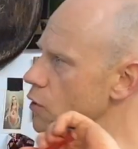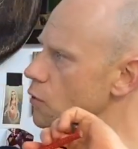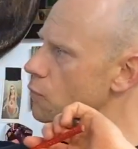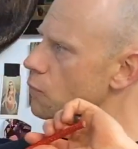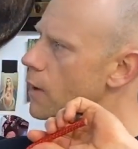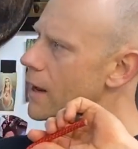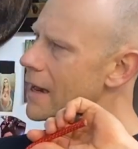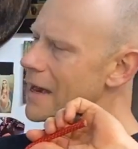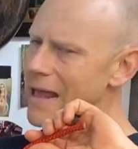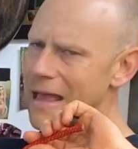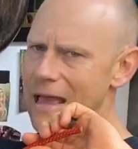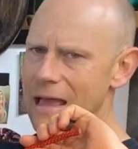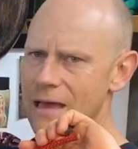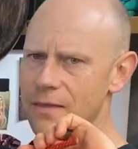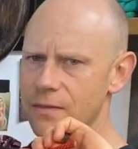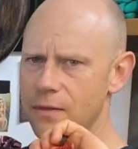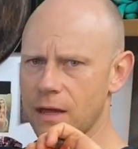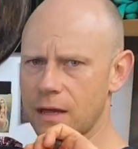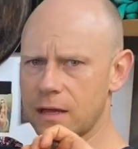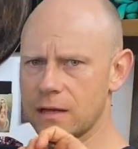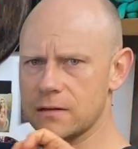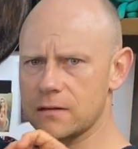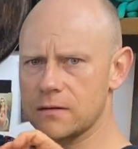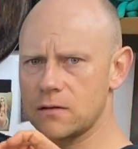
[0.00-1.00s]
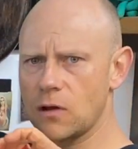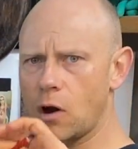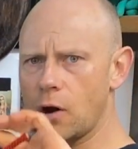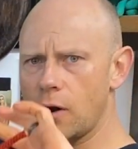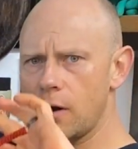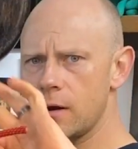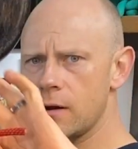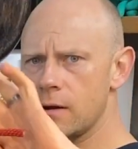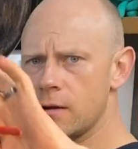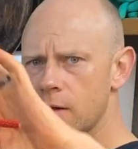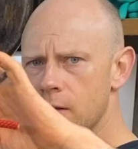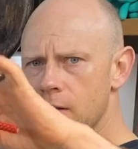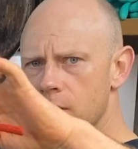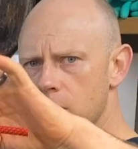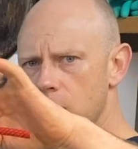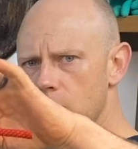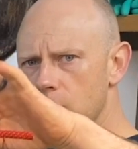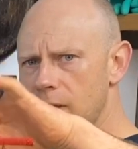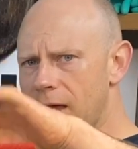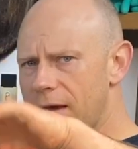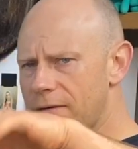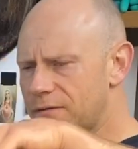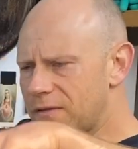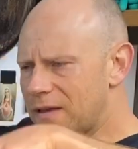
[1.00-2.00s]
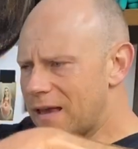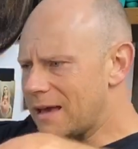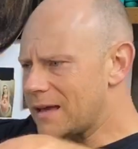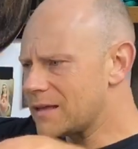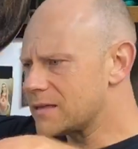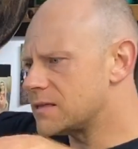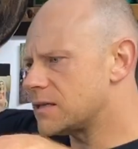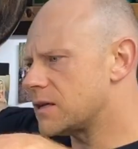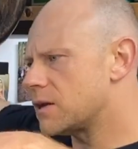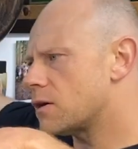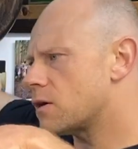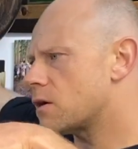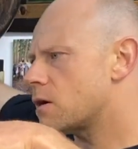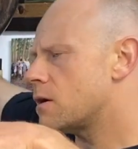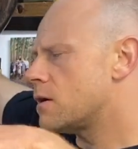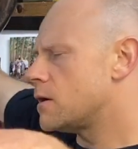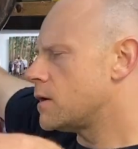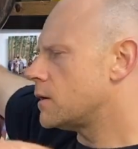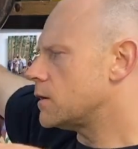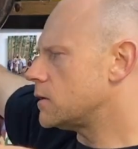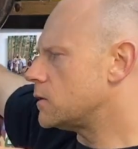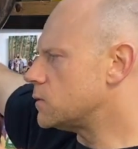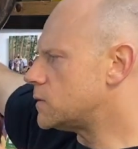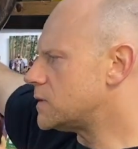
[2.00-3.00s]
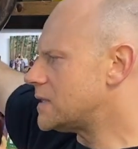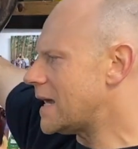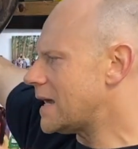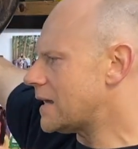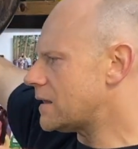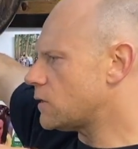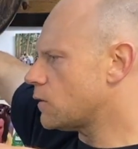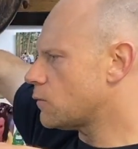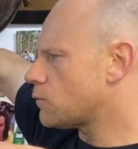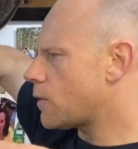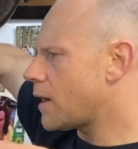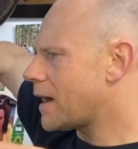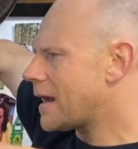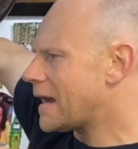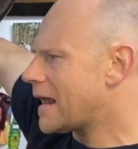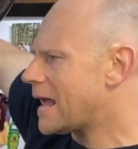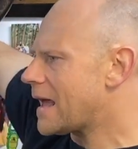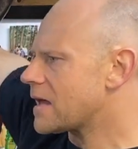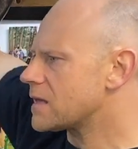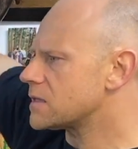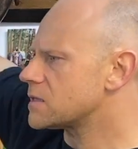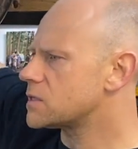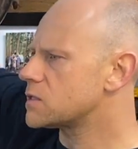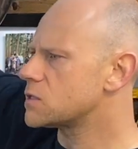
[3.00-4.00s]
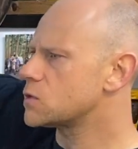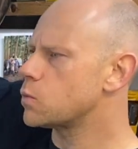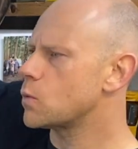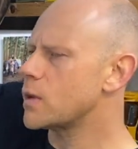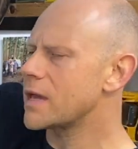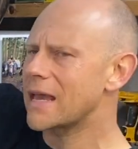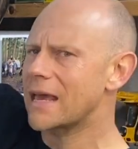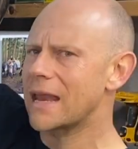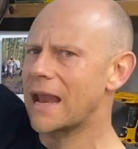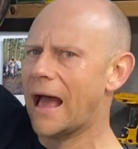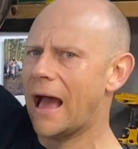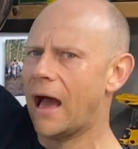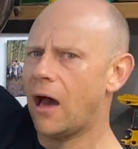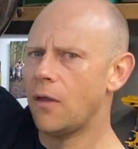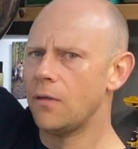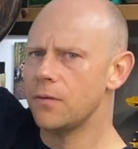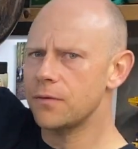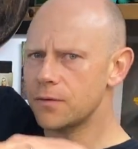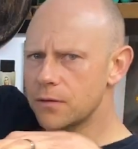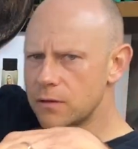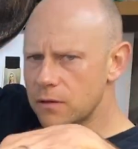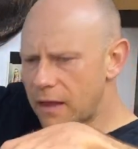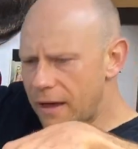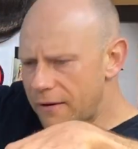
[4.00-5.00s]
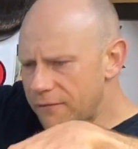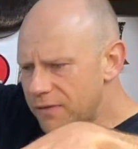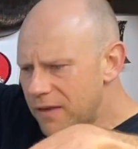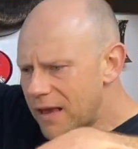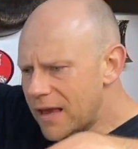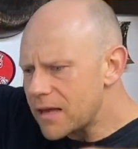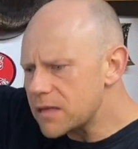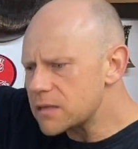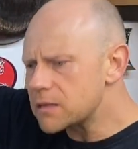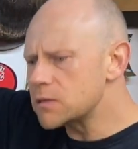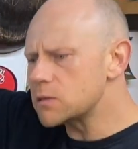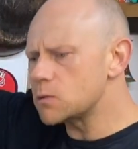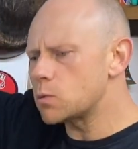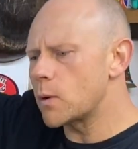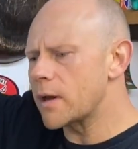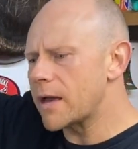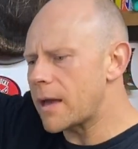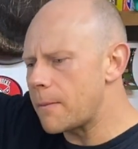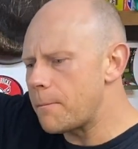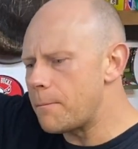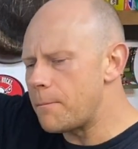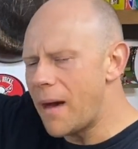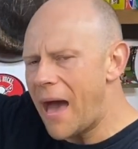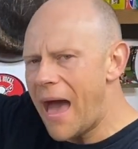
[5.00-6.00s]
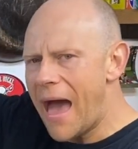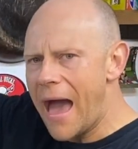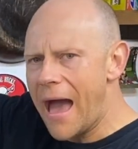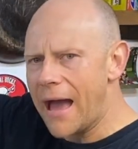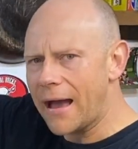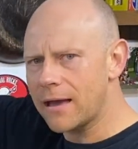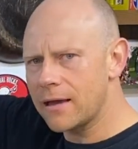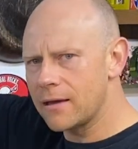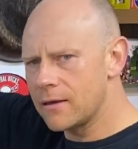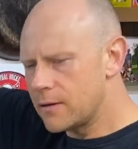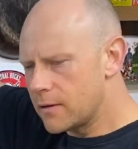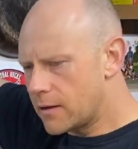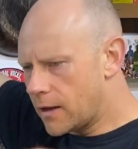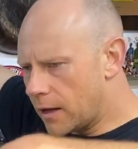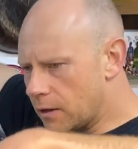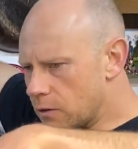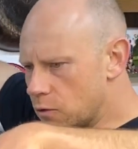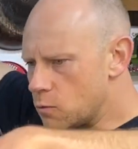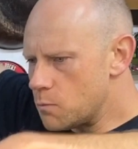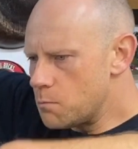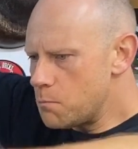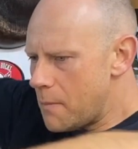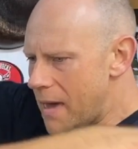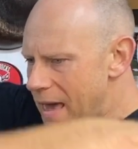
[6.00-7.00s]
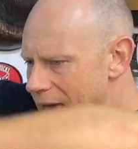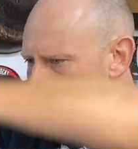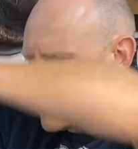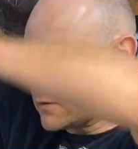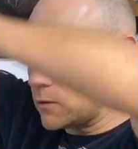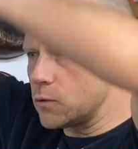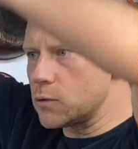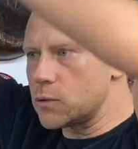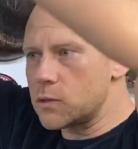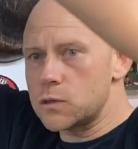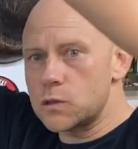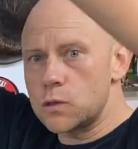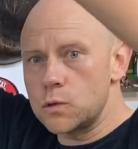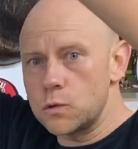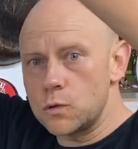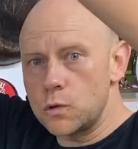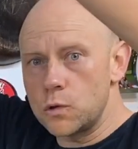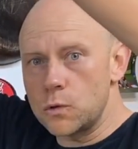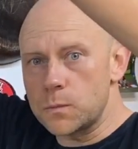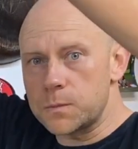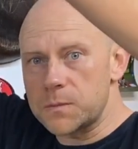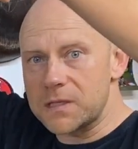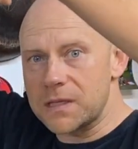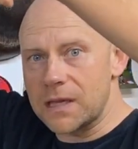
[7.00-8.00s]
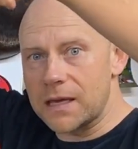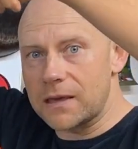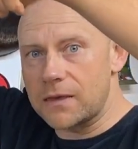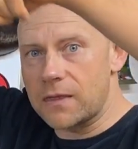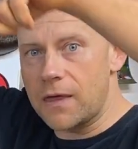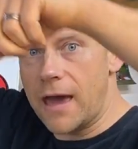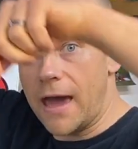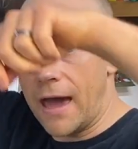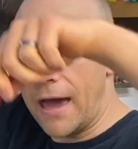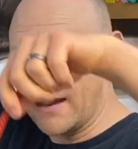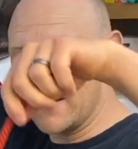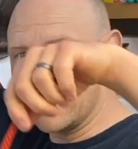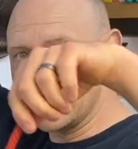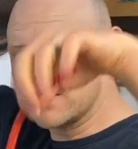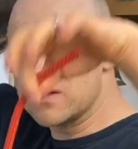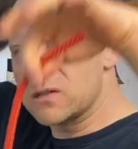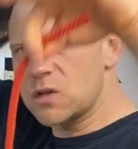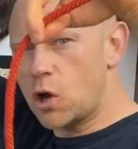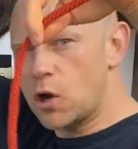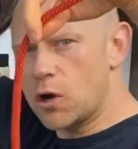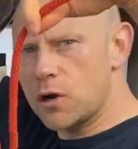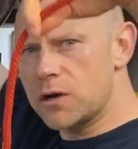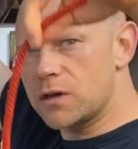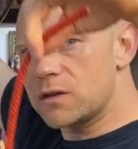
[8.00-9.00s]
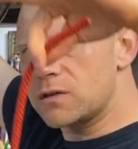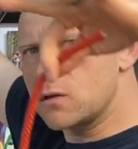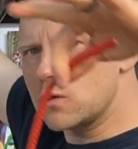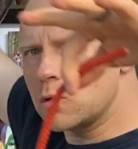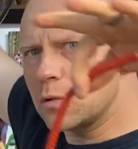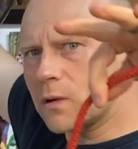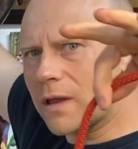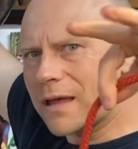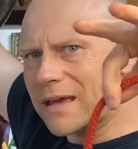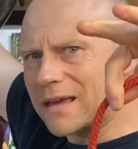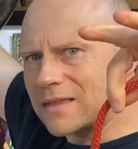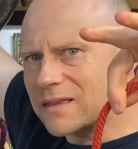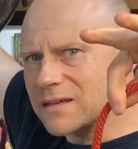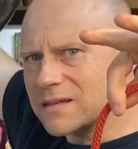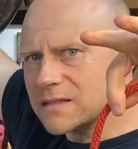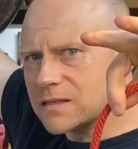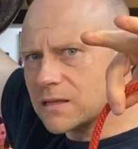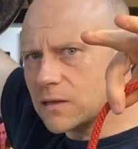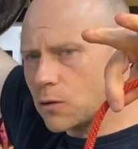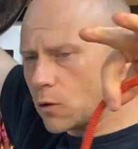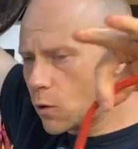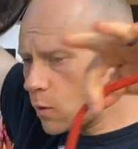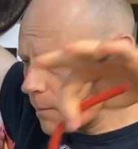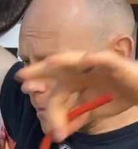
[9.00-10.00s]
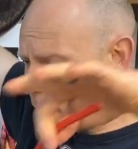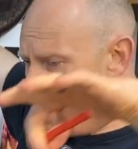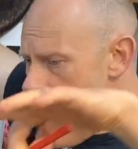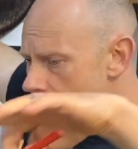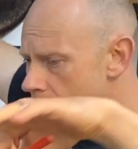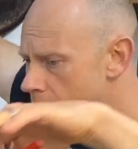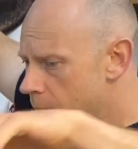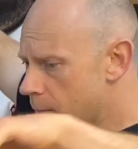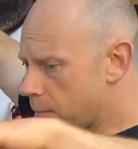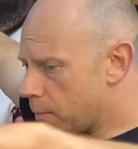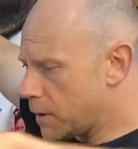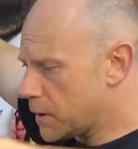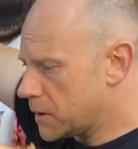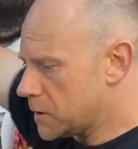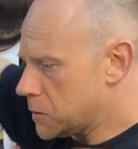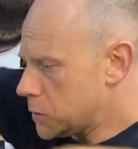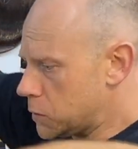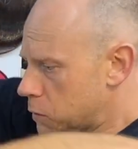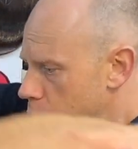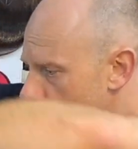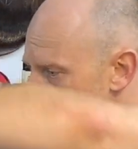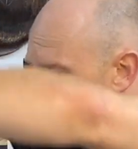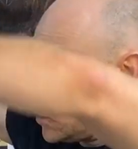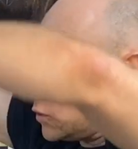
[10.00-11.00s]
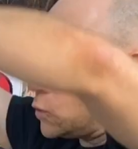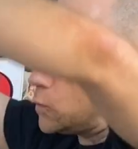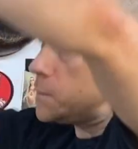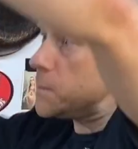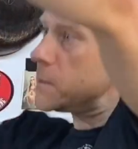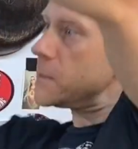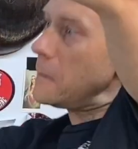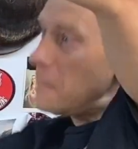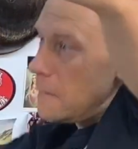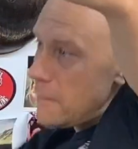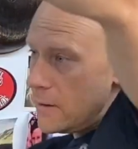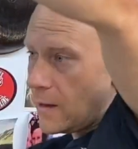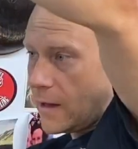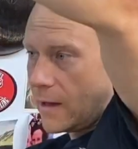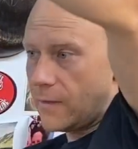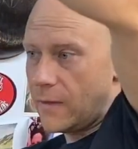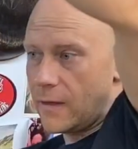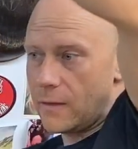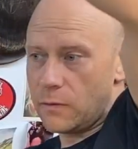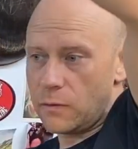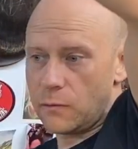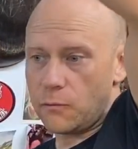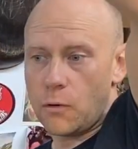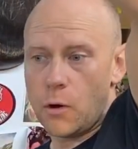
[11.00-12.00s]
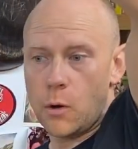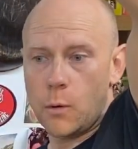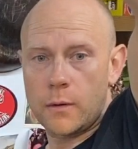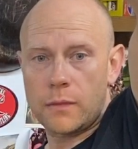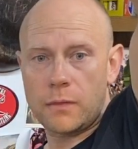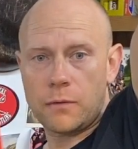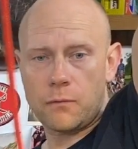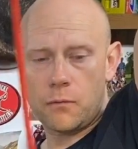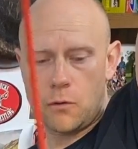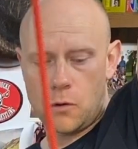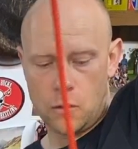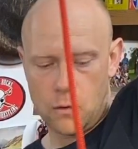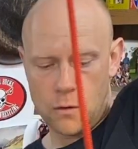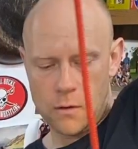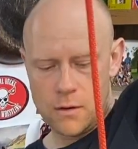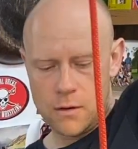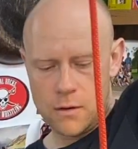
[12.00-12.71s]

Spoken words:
your right hand like a dart, your left hand's here. You take the right hand, swing it out, the left hand, swing it back, and you make those 2 loops like that. It's hard to do like this a little bit, but 2 loops and then throw it through.